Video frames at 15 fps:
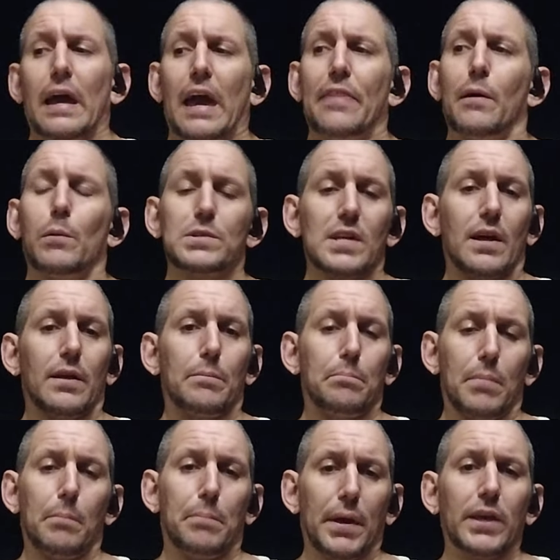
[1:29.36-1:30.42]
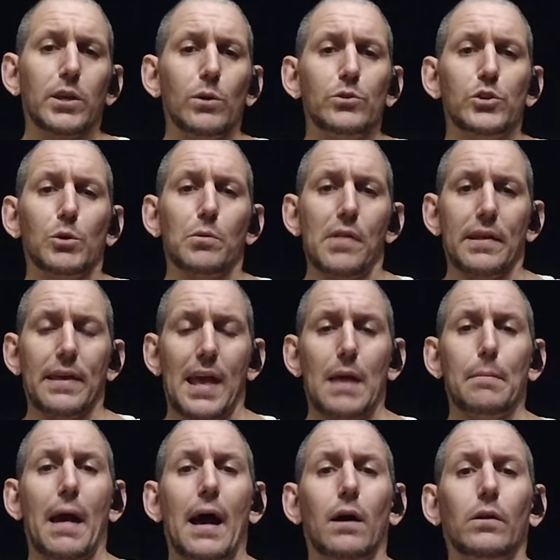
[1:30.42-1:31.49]
And there was a big YouTuber that
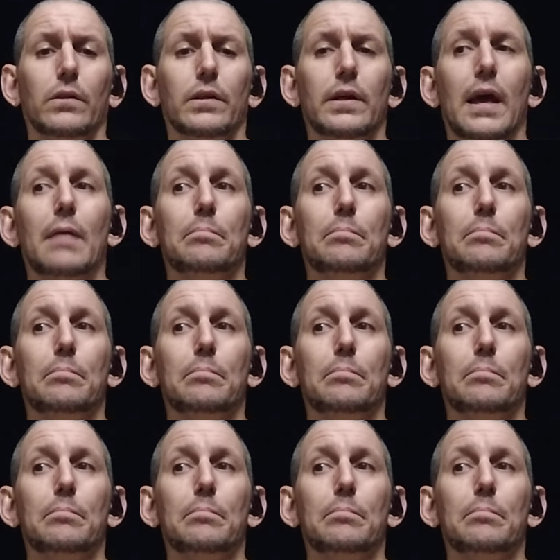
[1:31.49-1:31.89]
came out,